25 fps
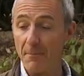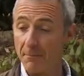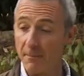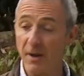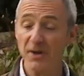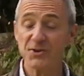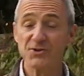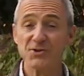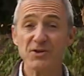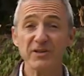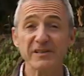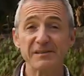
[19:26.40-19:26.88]

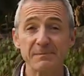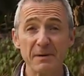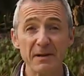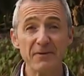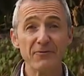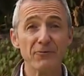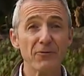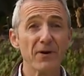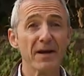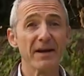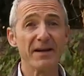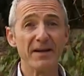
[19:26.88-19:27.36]
Much has
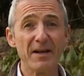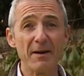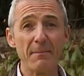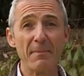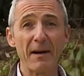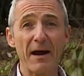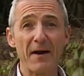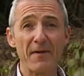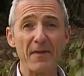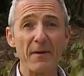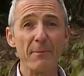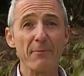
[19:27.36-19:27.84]
been written
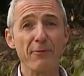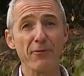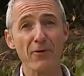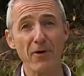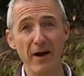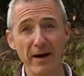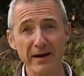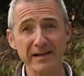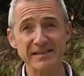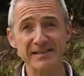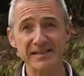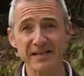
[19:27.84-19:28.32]
about the
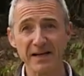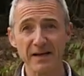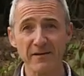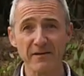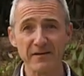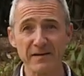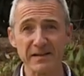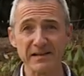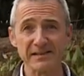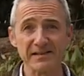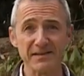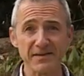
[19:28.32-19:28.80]
pricing of
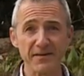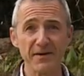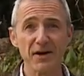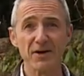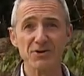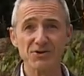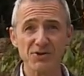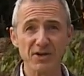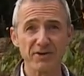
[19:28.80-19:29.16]
this third